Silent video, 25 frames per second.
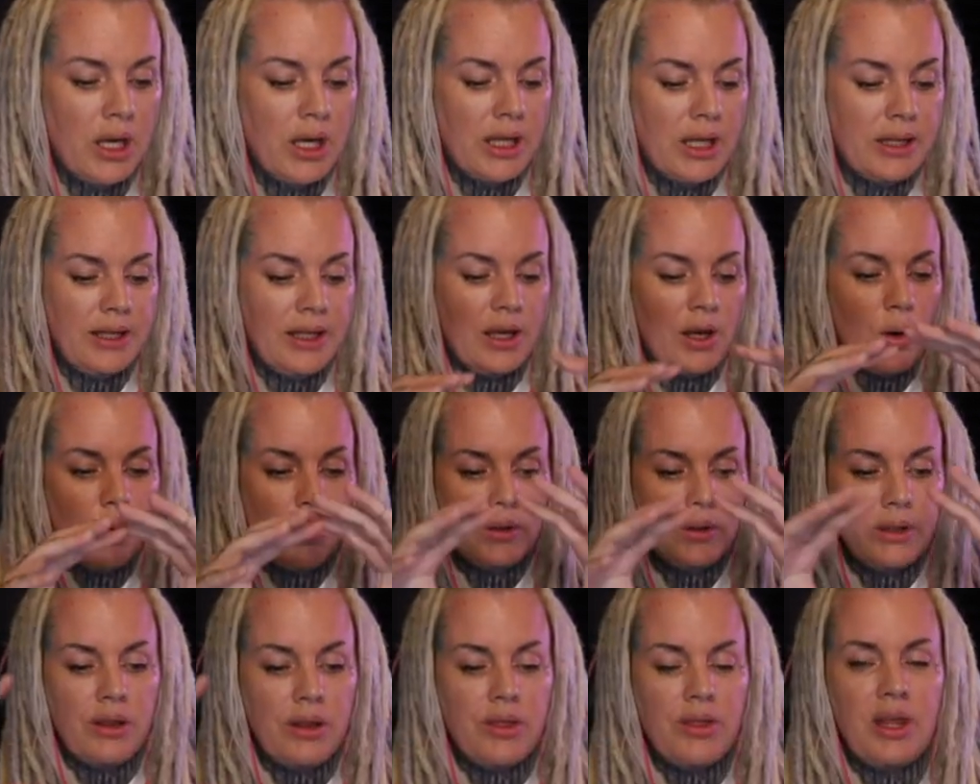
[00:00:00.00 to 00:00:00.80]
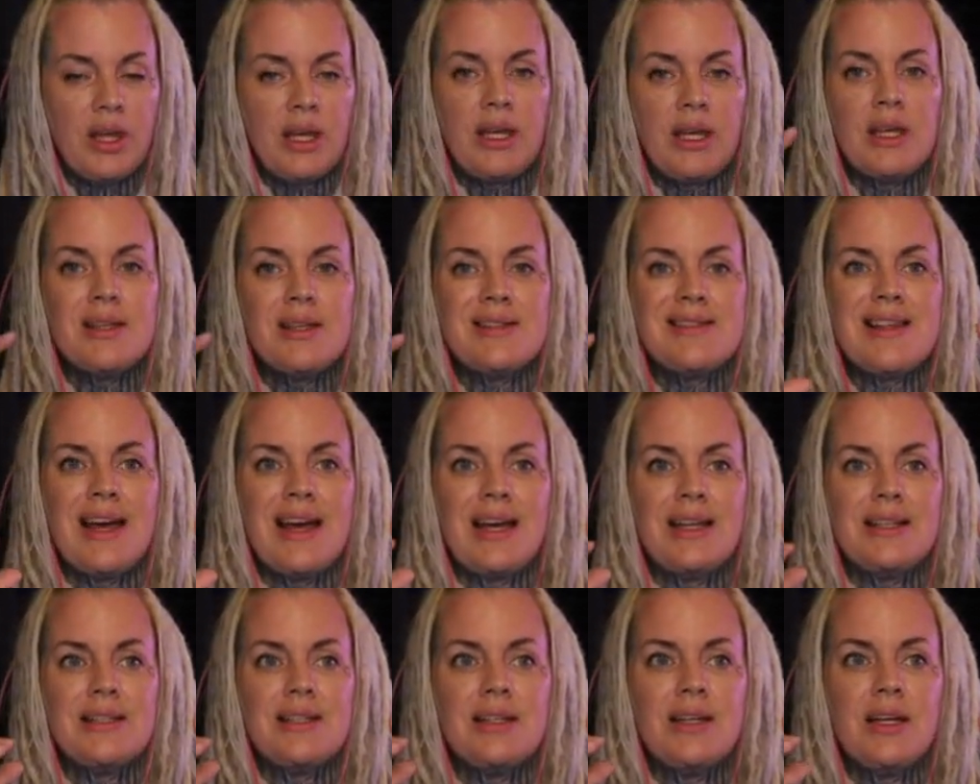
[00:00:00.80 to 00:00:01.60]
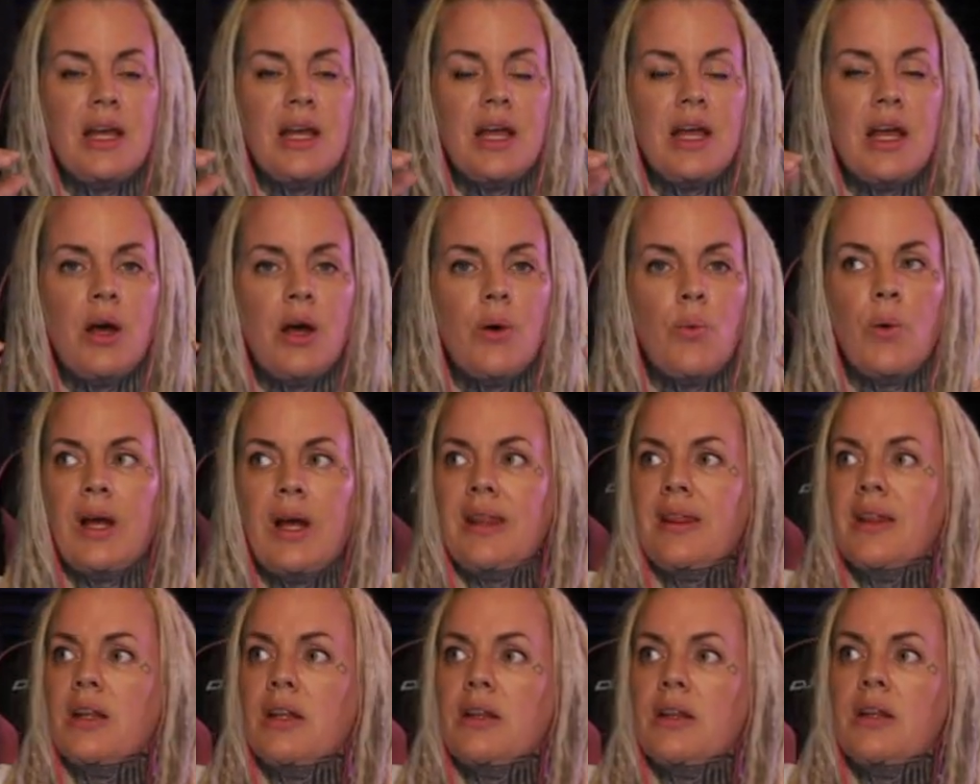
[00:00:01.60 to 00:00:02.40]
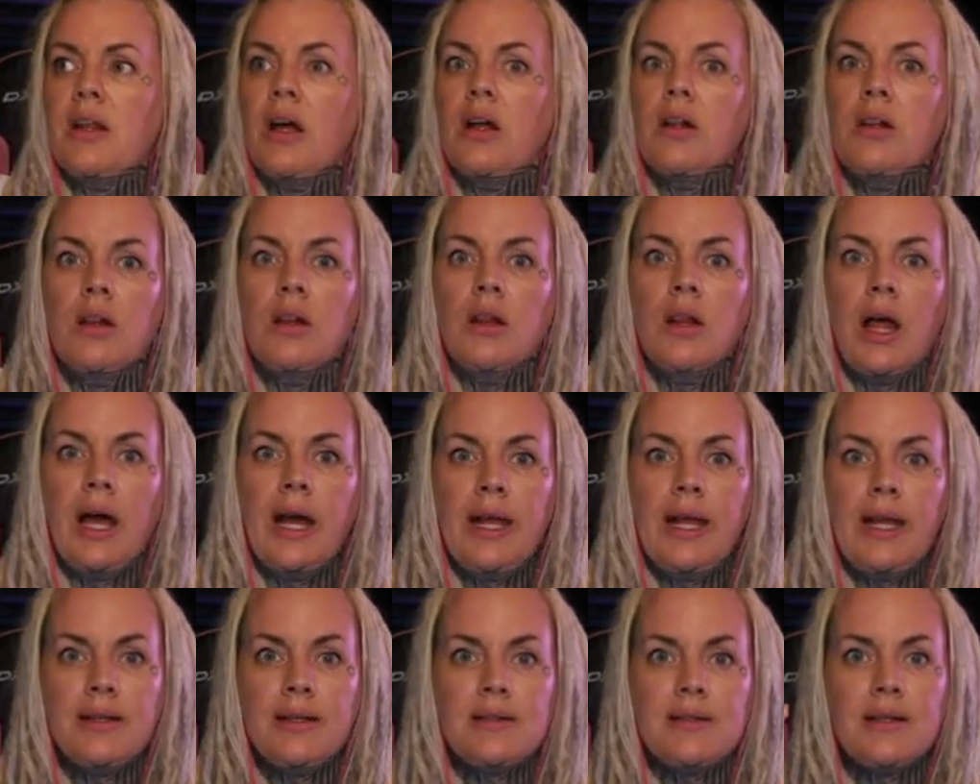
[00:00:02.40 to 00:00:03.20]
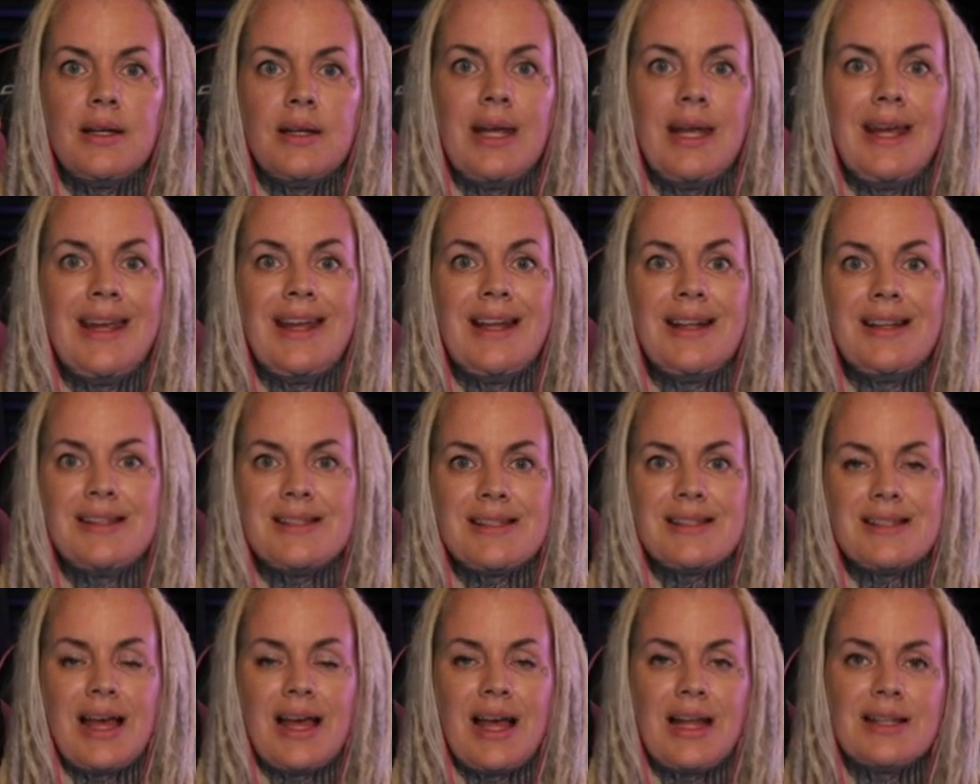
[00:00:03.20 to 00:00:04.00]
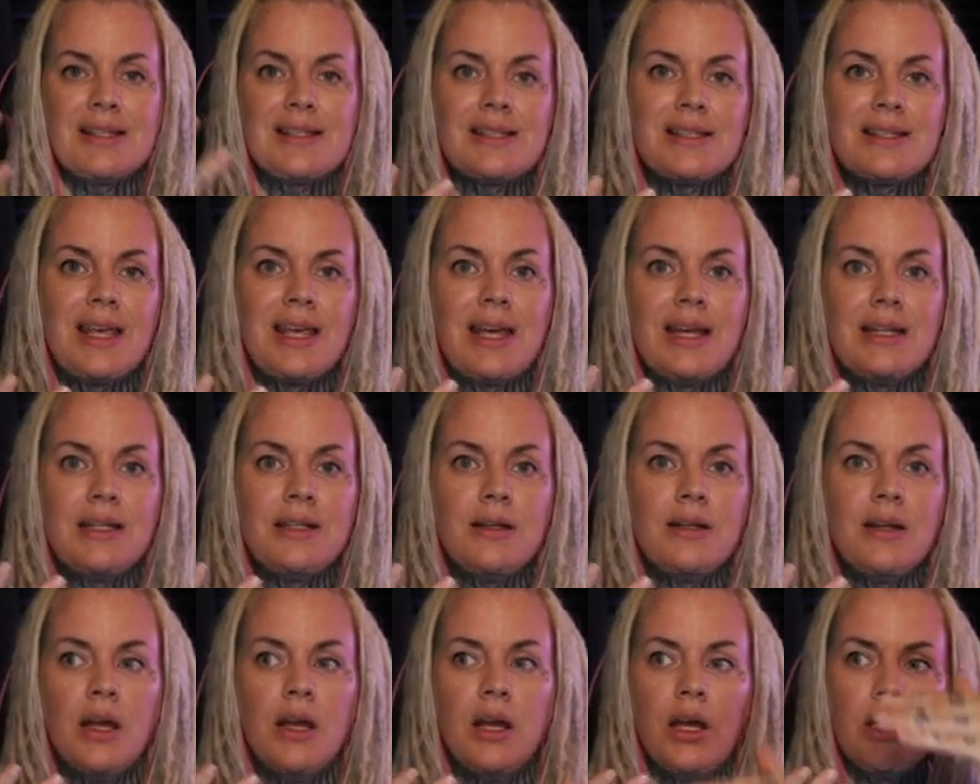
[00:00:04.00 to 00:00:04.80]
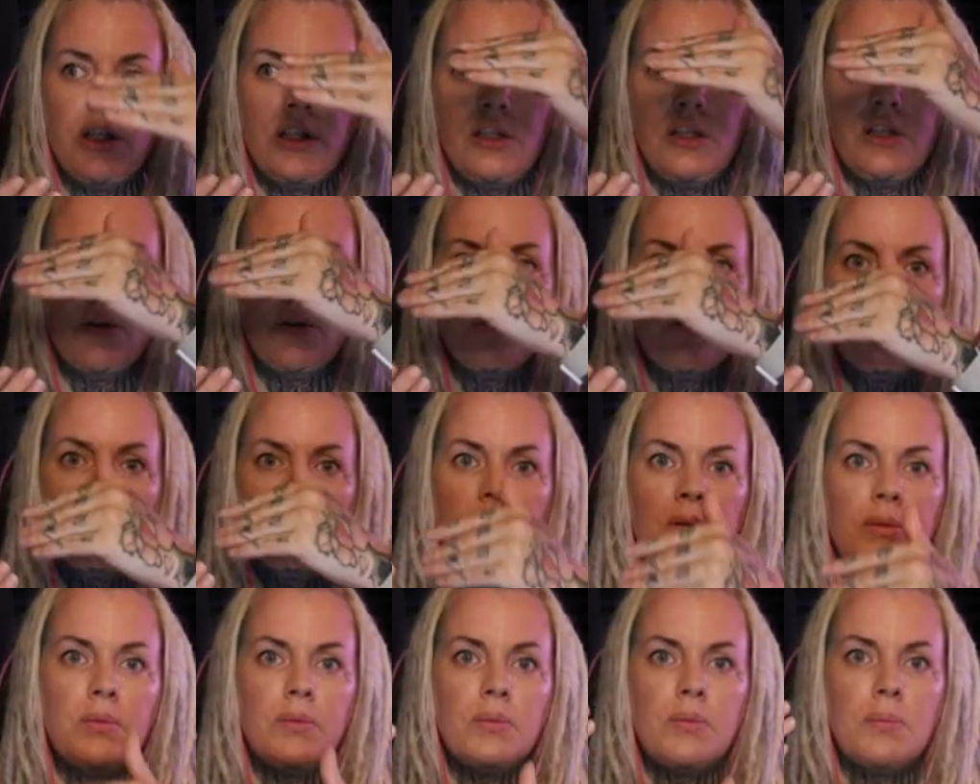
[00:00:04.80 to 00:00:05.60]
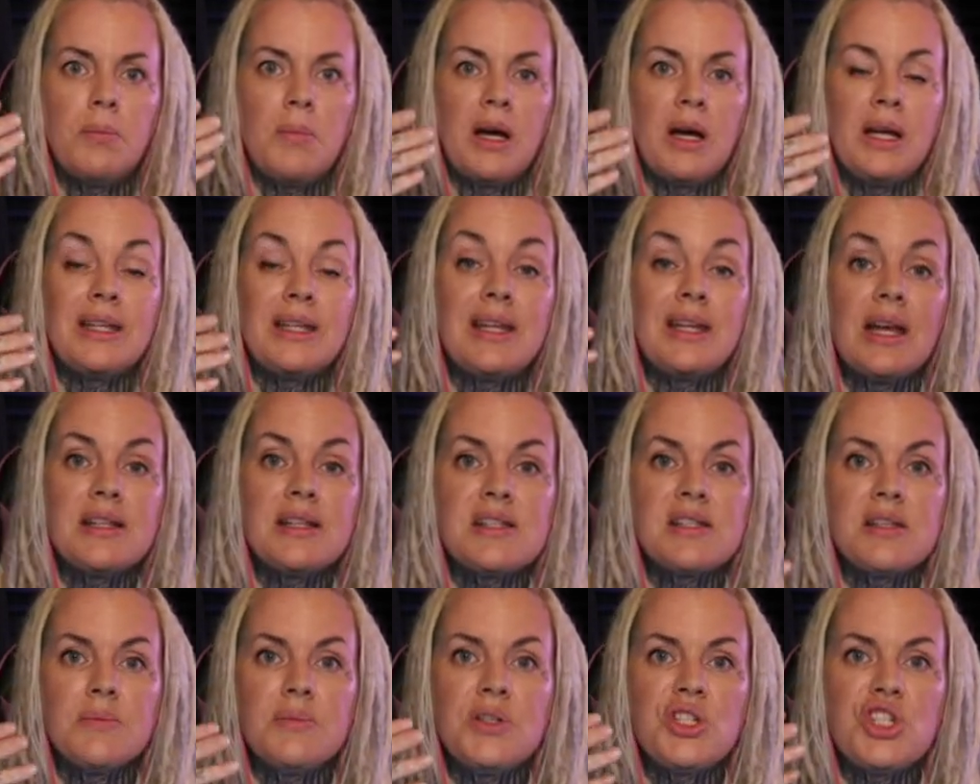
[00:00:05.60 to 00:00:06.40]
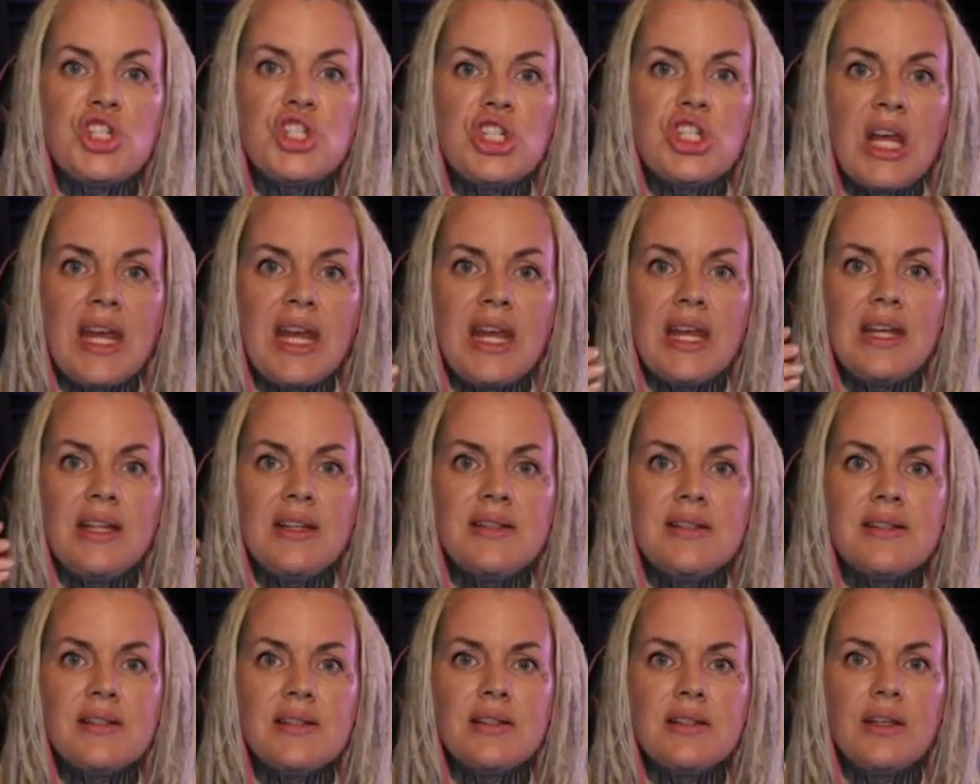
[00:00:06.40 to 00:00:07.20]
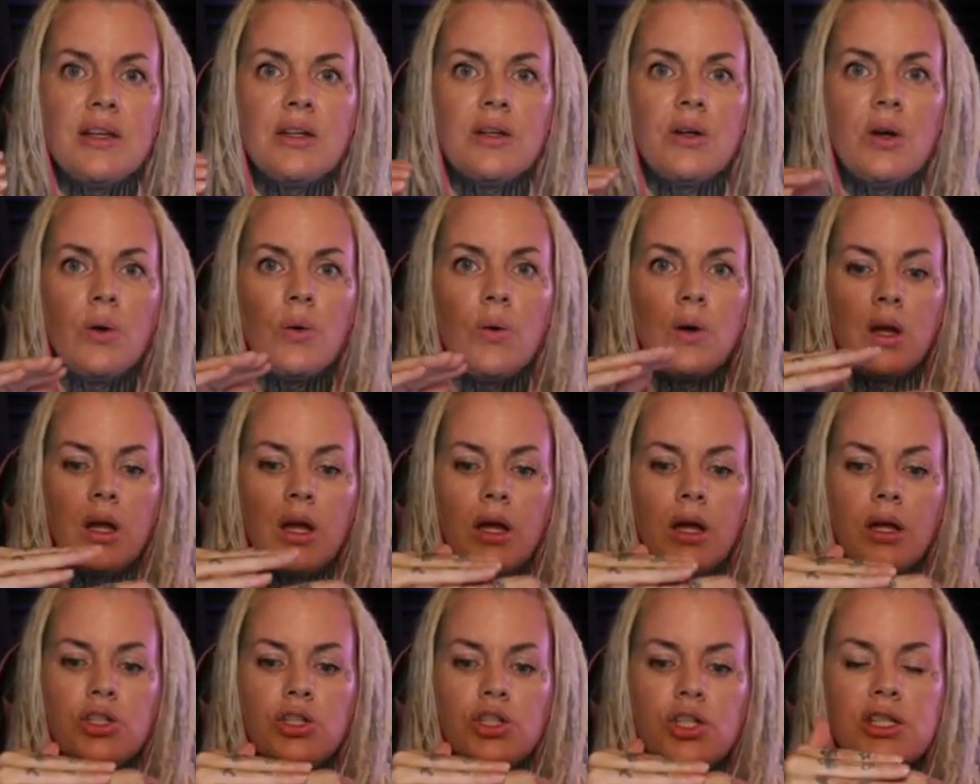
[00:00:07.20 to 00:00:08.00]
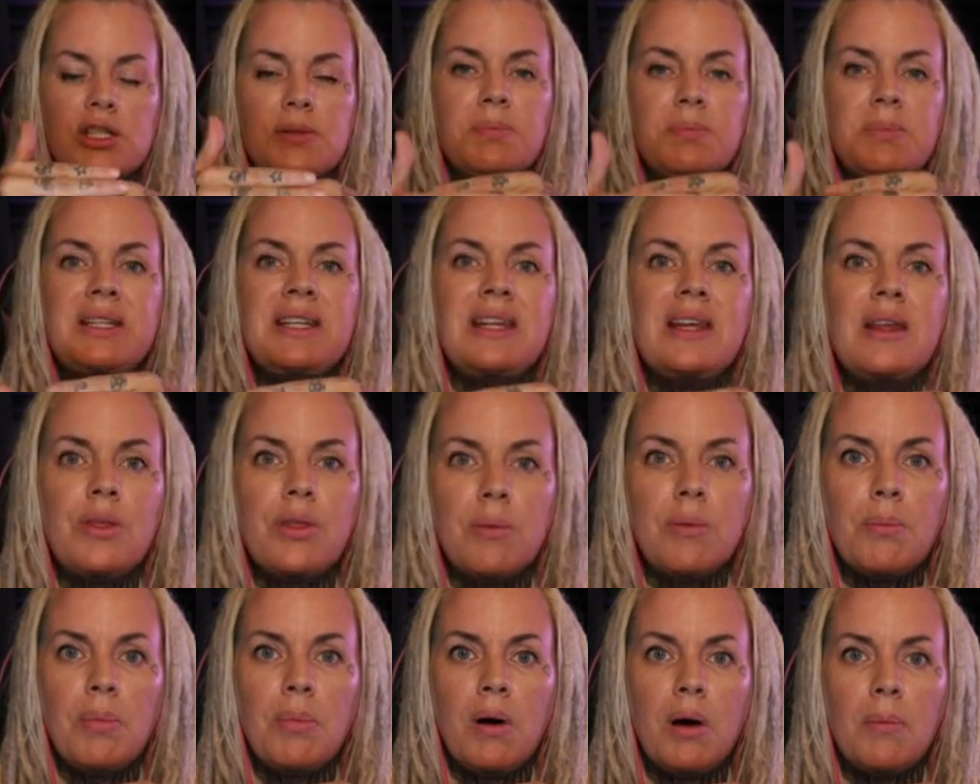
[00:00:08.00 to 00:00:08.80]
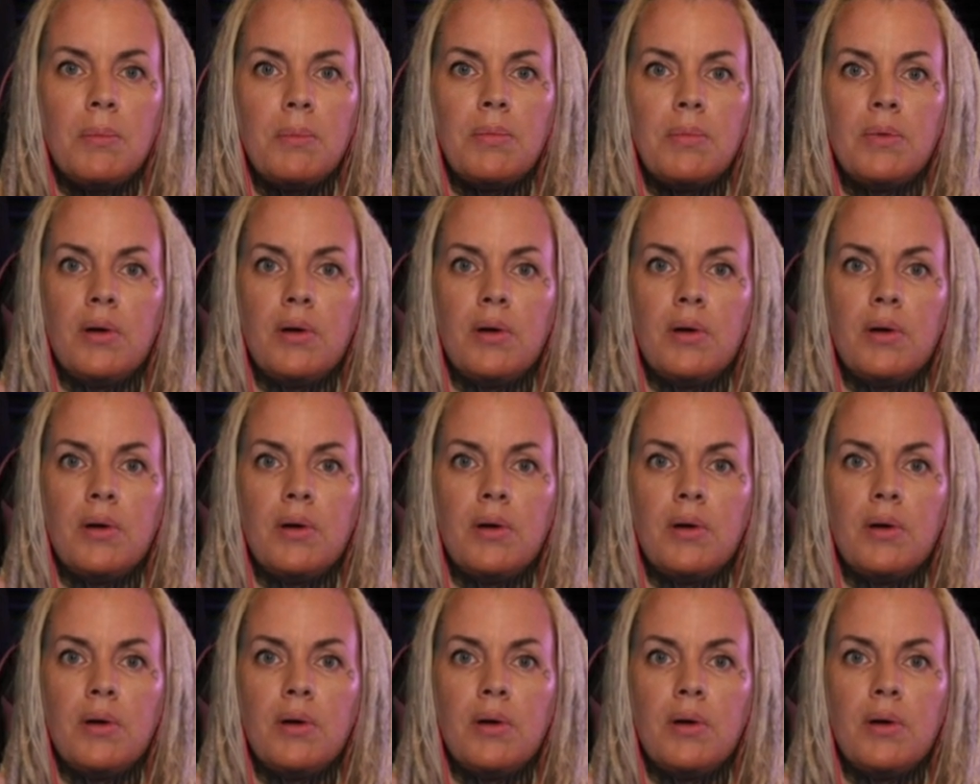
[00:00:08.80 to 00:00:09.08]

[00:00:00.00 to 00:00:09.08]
The only thing is that when the light hits that skin, you might get some shades, just beneath the bump